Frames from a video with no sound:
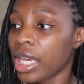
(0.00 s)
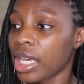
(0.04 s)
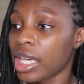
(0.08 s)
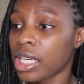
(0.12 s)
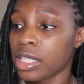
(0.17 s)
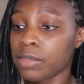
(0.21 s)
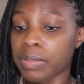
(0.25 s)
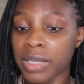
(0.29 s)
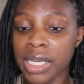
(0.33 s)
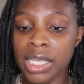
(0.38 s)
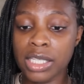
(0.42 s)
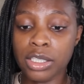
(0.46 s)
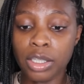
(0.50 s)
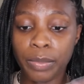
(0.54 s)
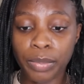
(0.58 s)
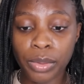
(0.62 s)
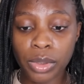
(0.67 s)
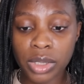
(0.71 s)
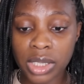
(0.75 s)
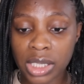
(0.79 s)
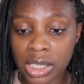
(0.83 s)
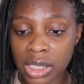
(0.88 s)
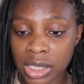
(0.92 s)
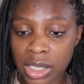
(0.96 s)
He's been his
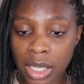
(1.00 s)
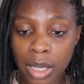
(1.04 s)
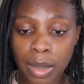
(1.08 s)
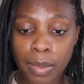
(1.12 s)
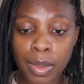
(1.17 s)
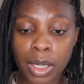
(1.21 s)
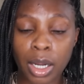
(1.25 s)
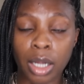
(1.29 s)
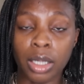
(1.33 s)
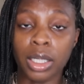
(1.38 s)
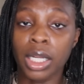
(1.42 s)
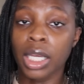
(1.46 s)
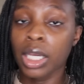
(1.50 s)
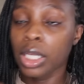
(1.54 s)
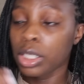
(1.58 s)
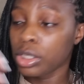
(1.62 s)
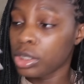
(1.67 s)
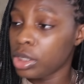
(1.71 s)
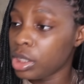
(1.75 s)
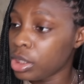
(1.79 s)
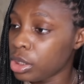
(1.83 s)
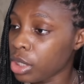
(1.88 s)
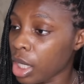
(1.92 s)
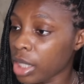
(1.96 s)
support system. He
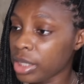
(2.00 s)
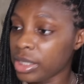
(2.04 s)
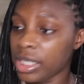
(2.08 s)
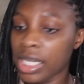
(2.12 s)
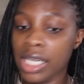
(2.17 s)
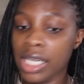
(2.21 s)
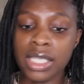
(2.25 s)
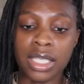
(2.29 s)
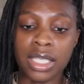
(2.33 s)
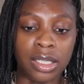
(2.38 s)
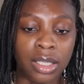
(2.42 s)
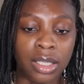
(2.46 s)
done this